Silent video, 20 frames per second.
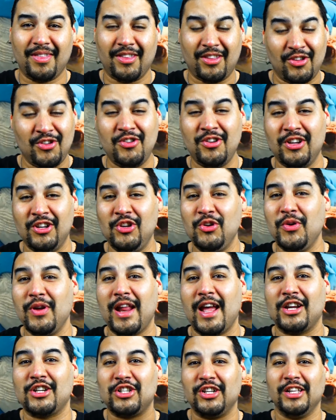you can do it.
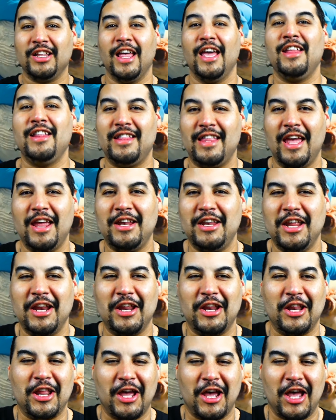Actually, they they did
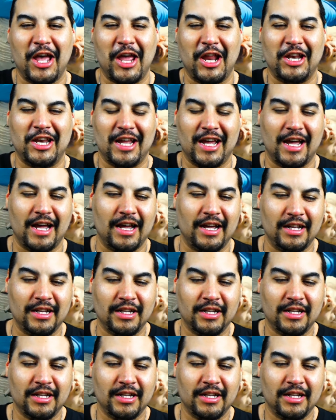it, and uh,